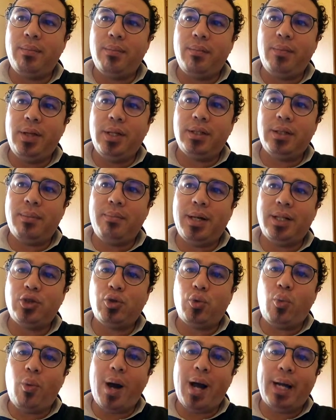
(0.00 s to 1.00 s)
there's a much
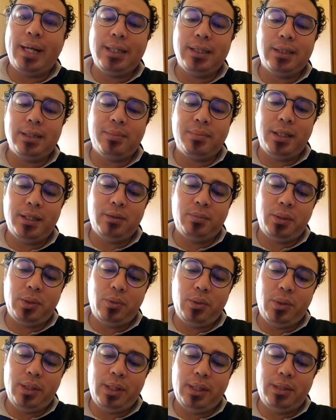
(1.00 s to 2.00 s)
wider space
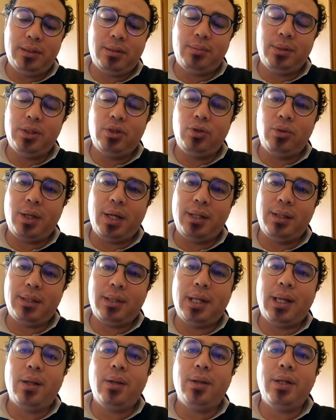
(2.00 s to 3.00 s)
between the instruments. You can
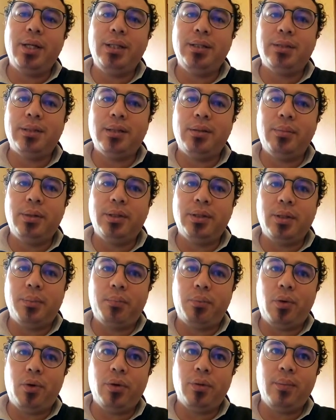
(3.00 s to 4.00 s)
tell the instruments
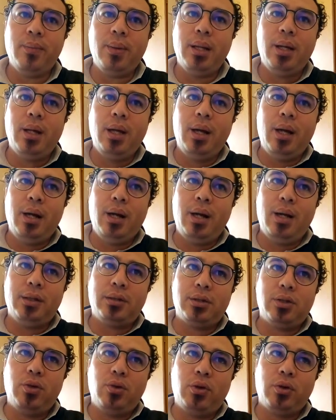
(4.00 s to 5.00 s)
apart.
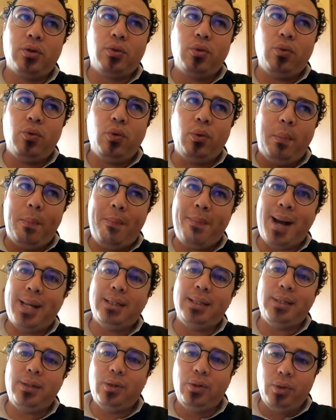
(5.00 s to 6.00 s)
It's not all
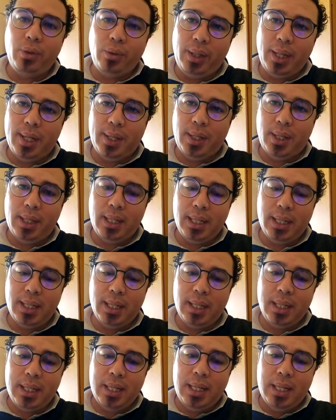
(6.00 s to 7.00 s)
muddied together,
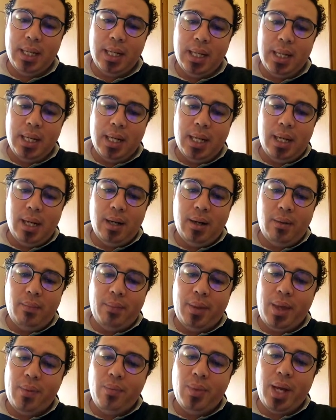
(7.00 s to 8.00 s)

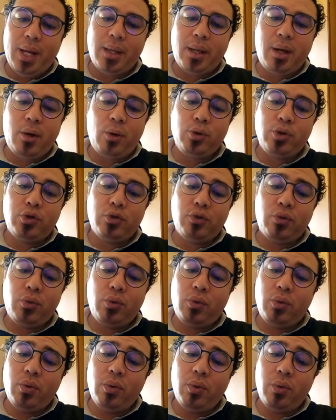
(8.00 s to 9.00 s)
and that goes
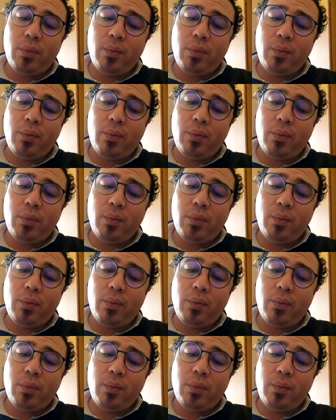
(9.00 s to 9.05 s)
for